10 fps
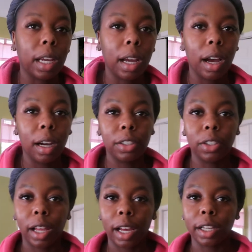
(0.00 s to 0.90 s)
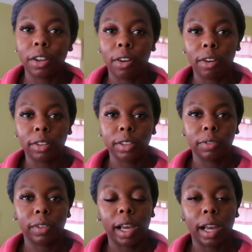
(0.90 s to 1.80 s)
like an underlying cause
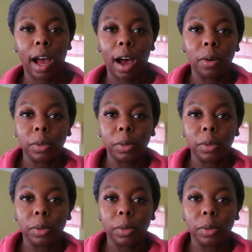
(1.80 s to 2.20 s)
of like how